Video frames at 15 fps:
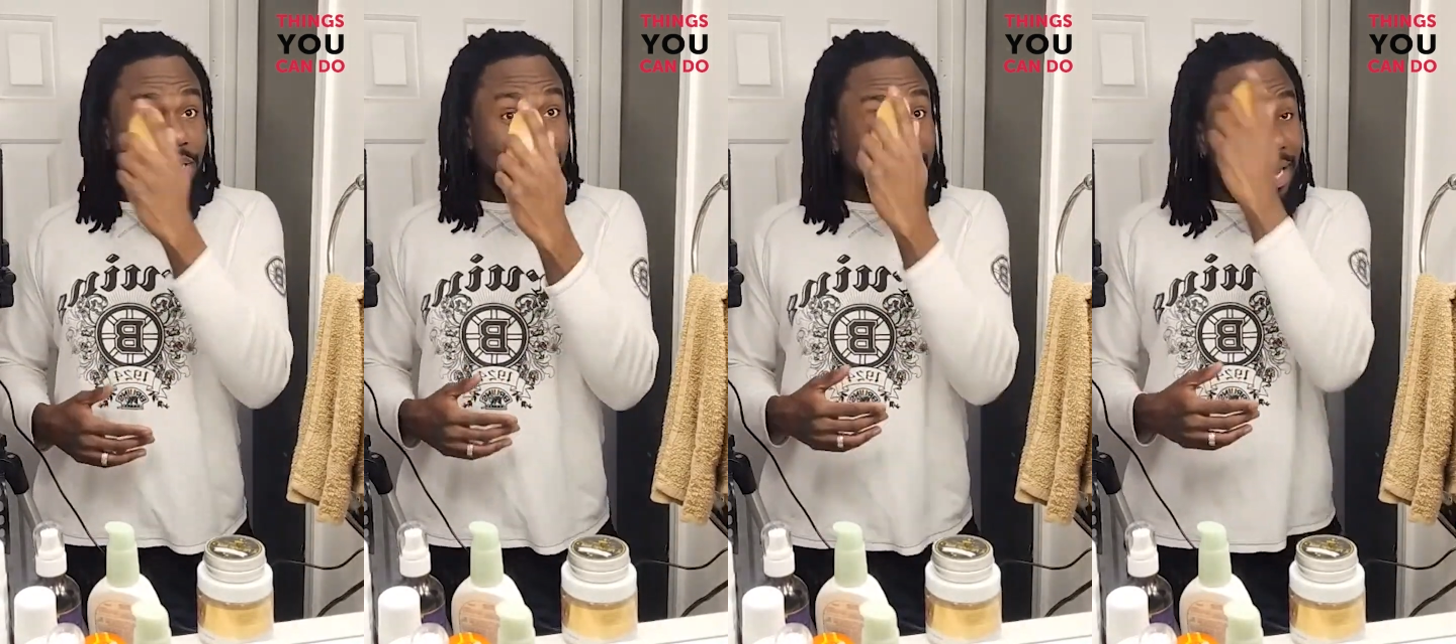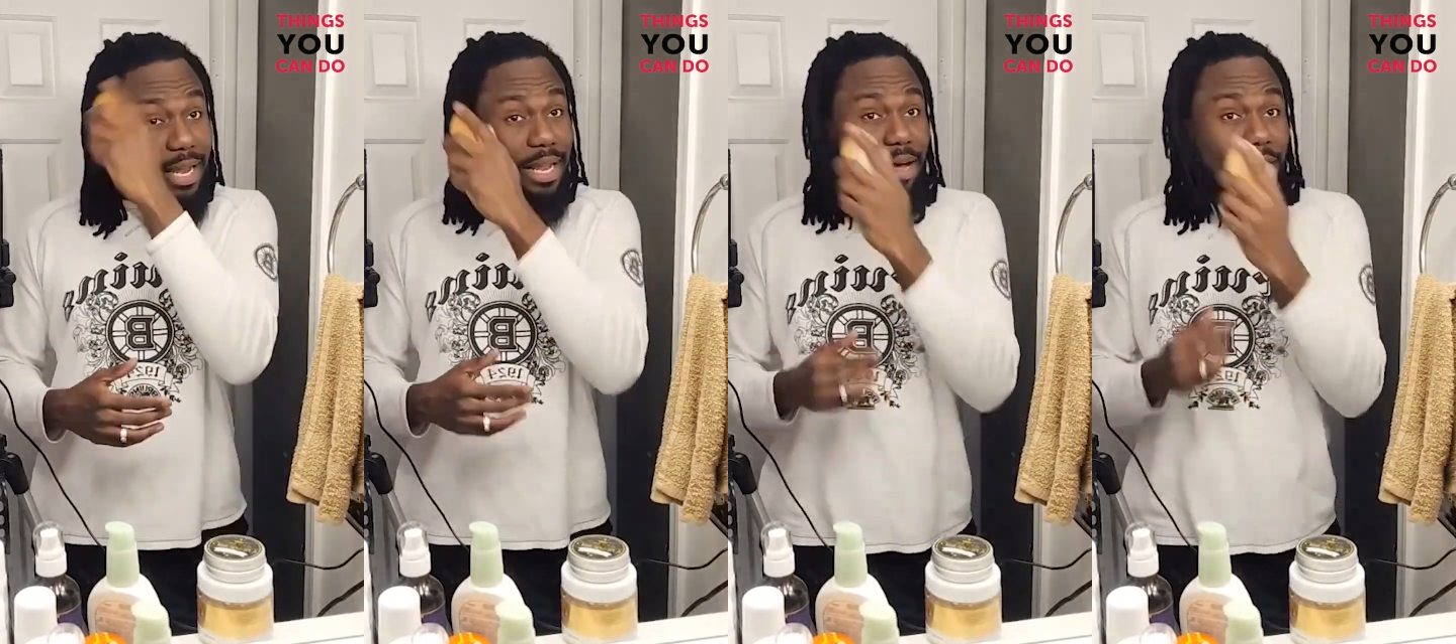because
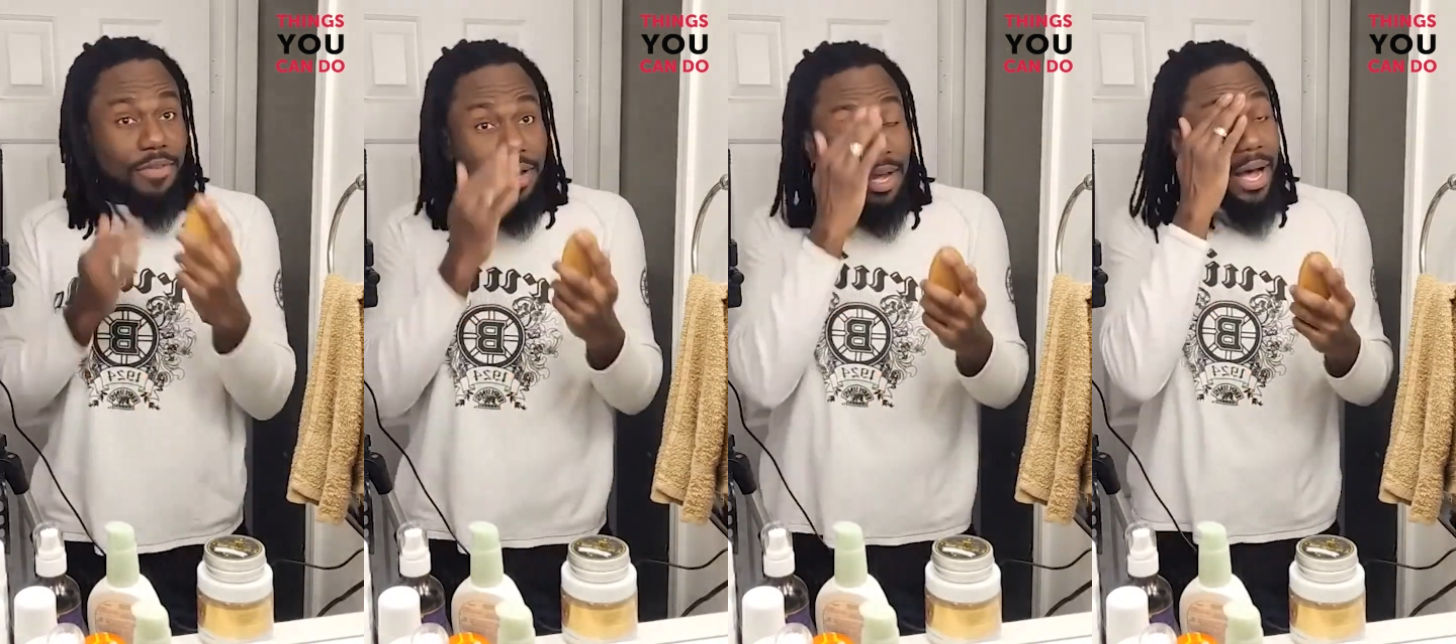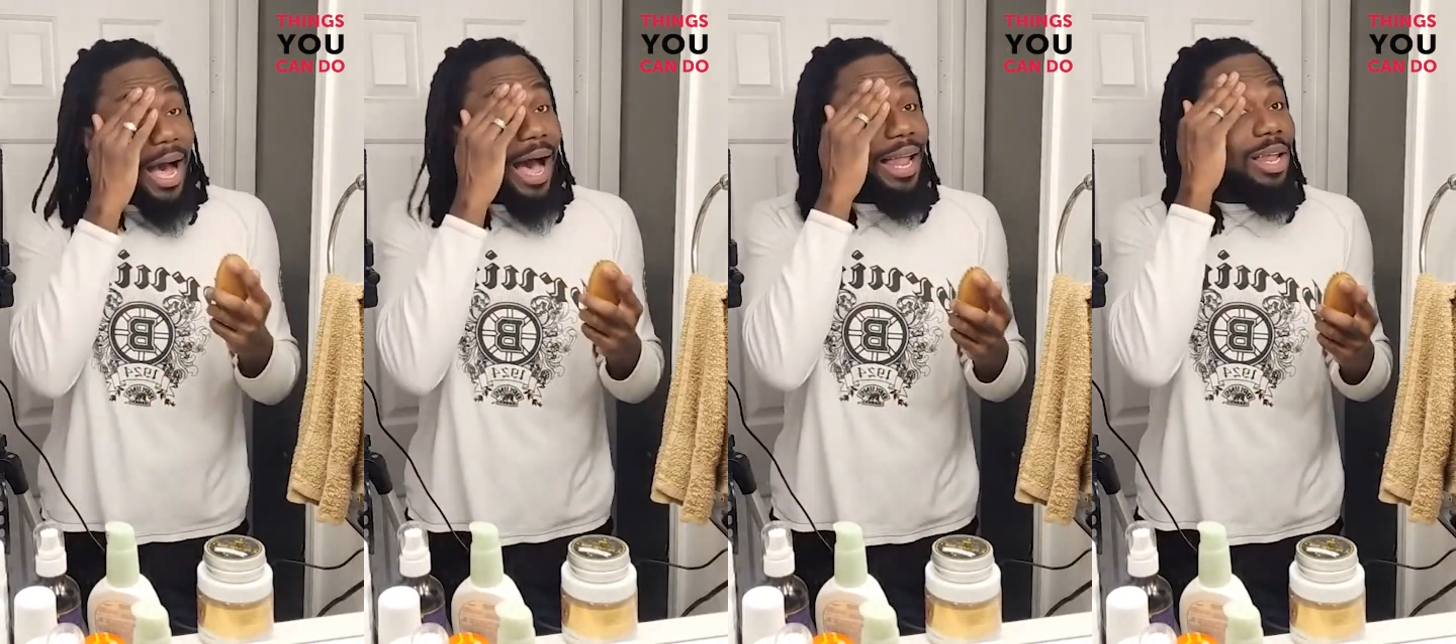I
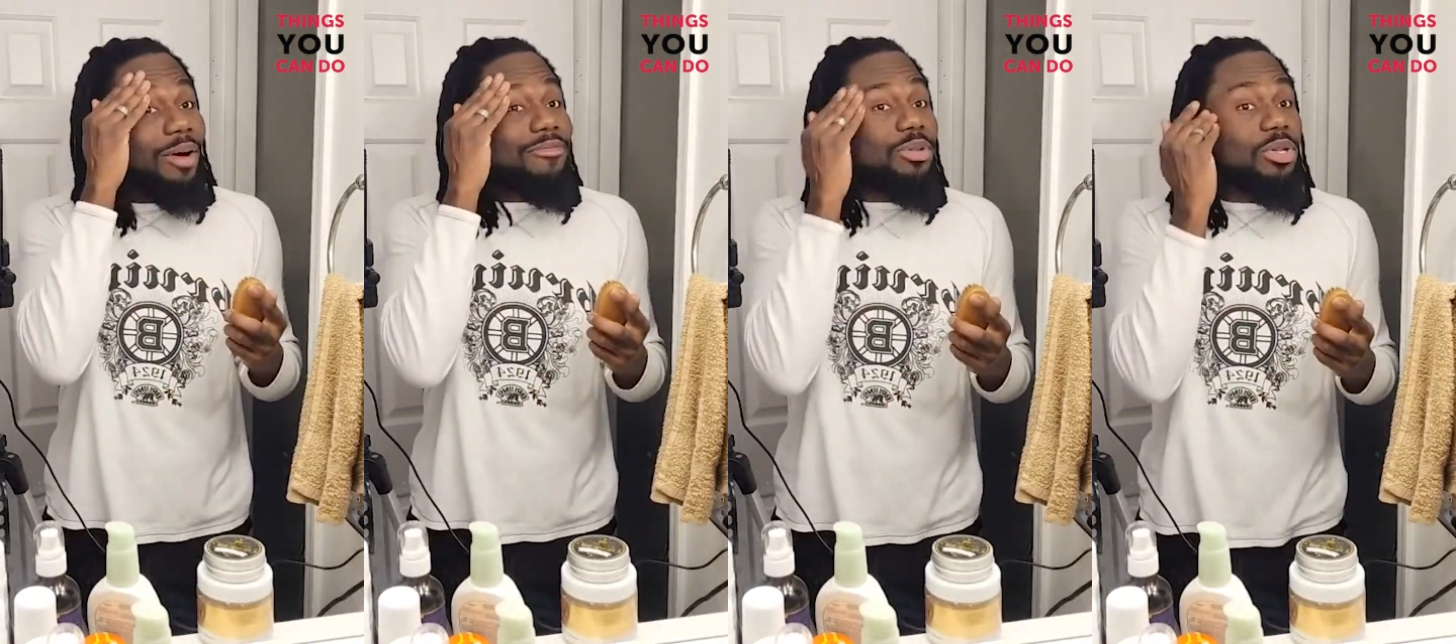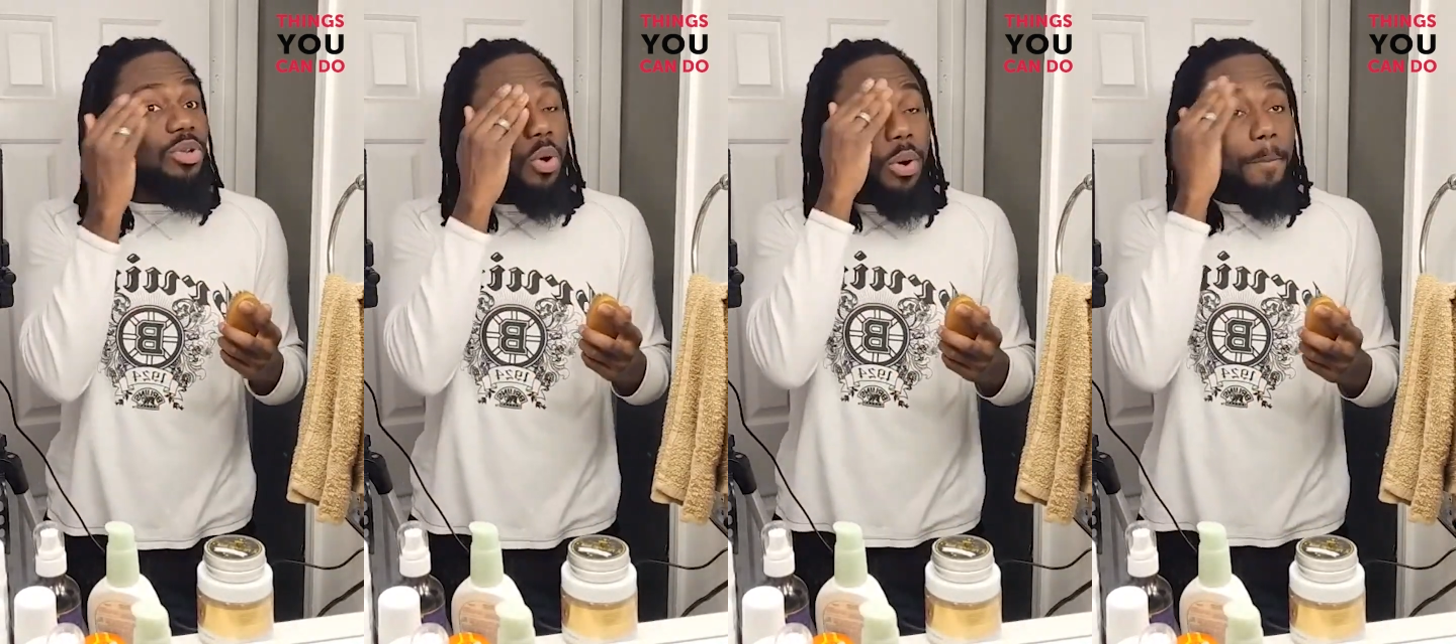love
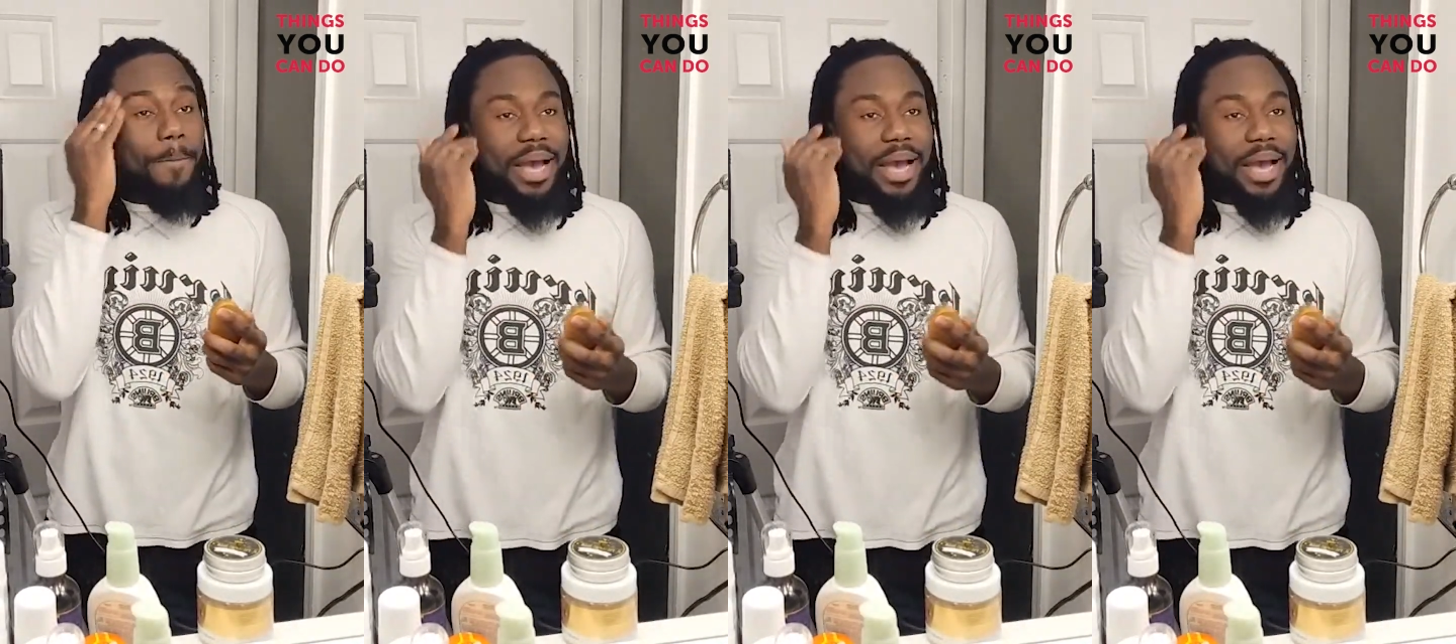to know